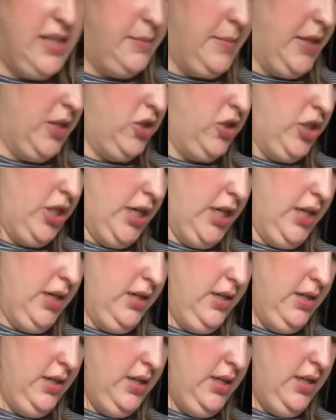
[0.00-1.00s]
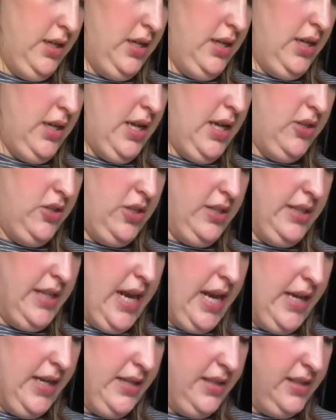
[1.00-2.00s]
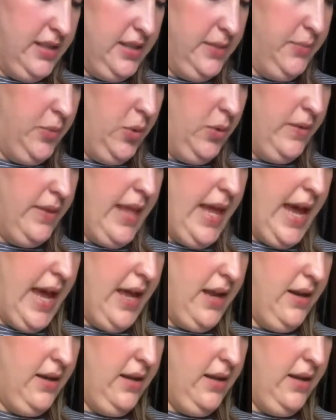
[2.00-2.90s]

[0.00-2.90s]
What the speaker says: mixture and just kind of spoon that